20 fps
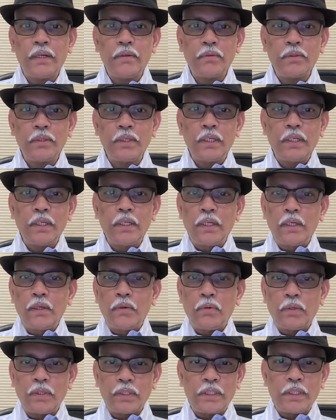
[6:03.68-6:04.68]
gap
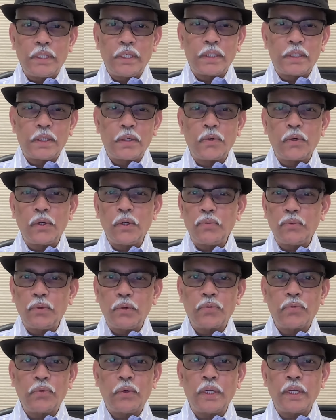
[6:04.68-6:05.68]
was just a
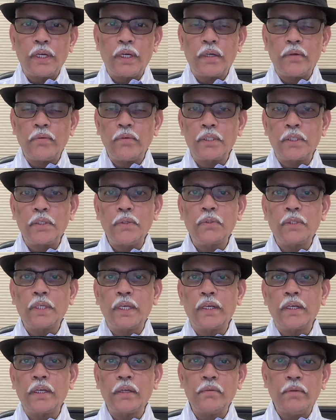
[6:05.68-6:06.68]
24, 48 hours news
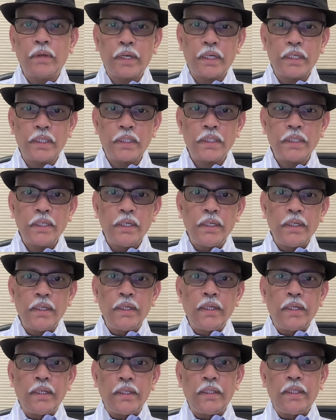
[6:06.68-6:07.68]
cycle, whereas
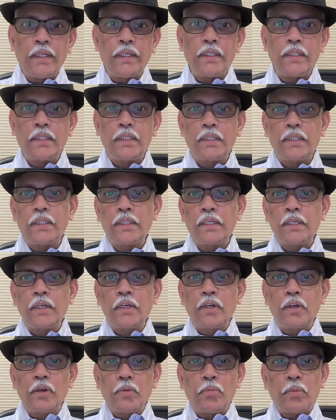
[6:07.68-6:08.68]
this
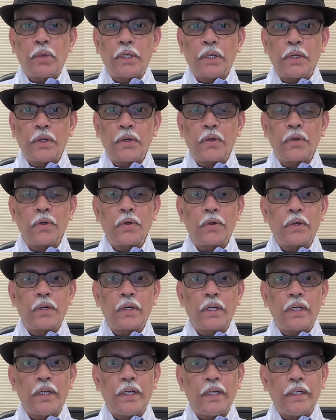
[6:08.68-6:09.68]

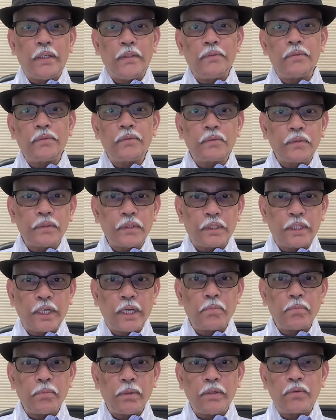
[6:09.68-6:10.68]
particular
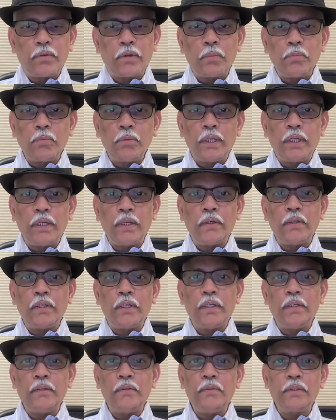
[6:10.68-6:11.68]
statement from the
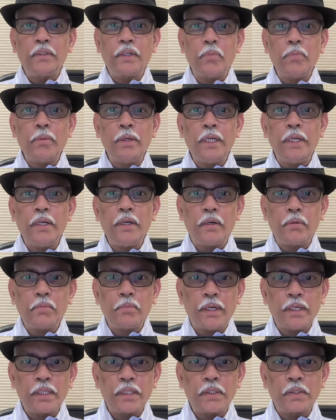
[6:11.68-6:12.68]
comedian at
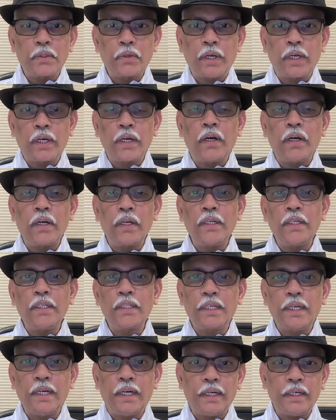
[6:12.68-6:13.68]
Madison Square Garden
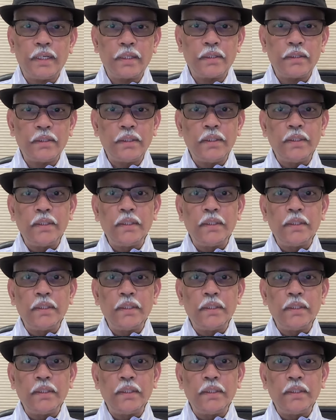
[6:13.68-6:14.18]
has got